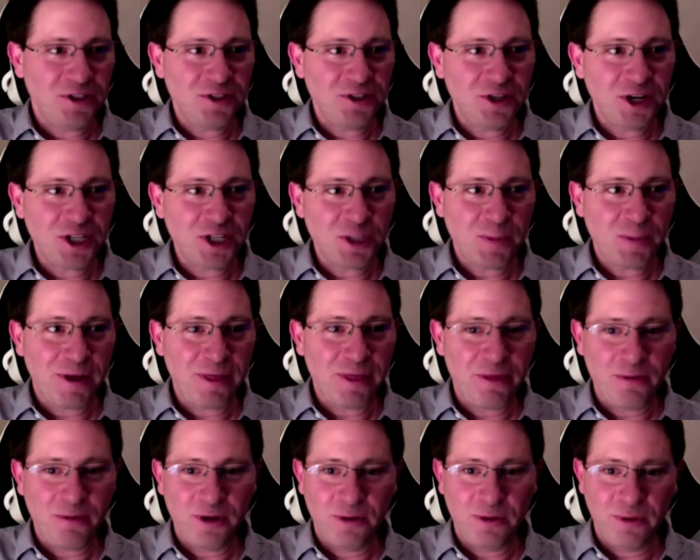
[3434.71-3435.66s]
It took us about
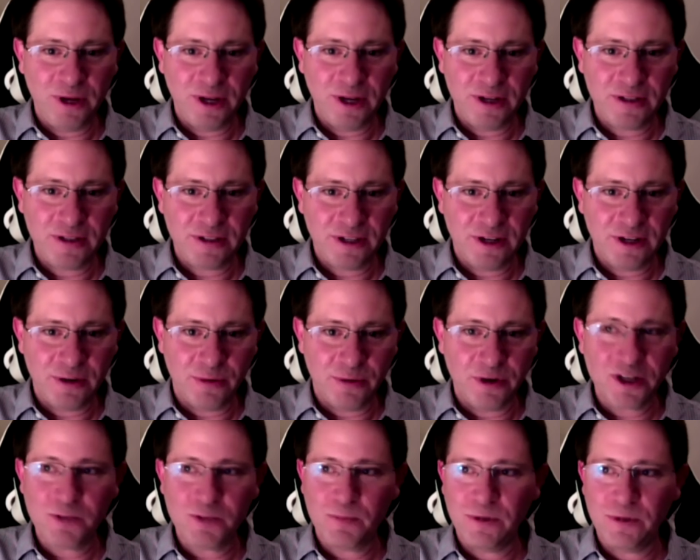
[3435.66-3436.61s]
three weeks and it
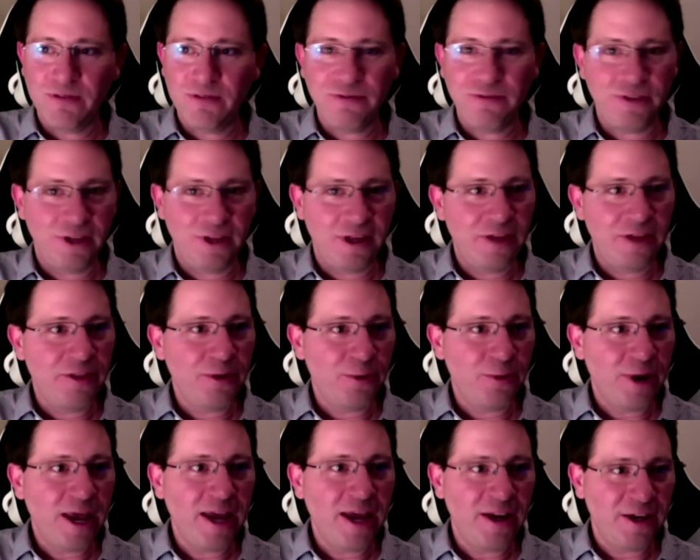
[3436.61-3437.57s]
works beautifully. I think
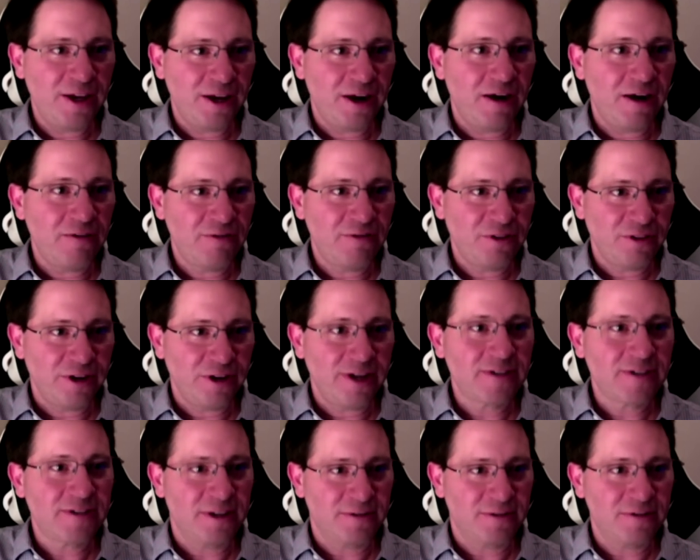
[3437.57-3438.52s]
we're handing it off to the
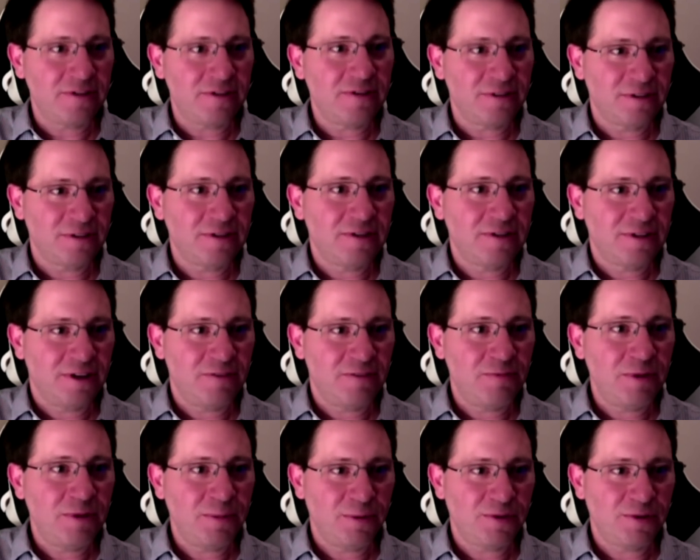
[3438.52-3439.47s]
next level of
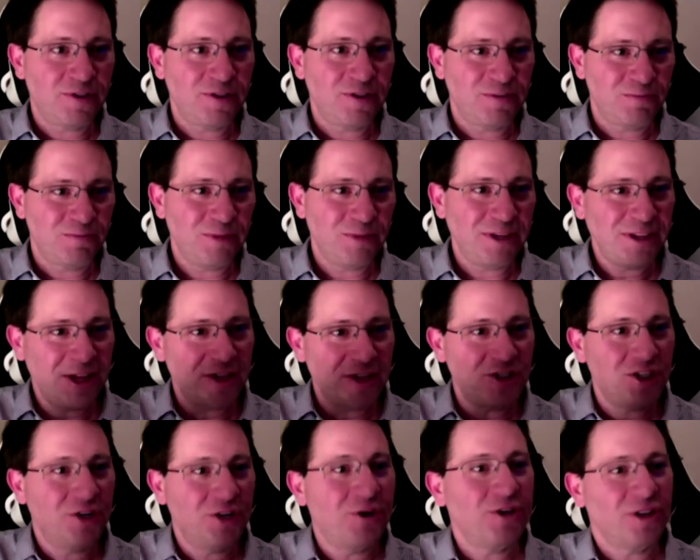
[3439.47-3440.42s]
people to make the
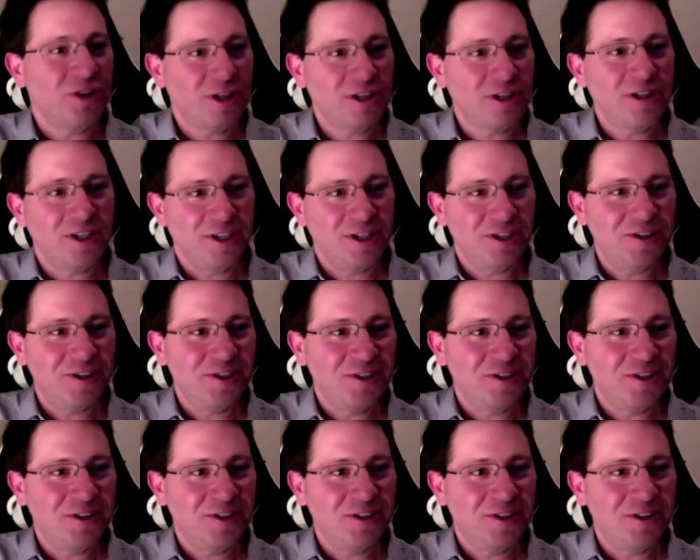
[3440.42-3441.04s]
engineering look clean.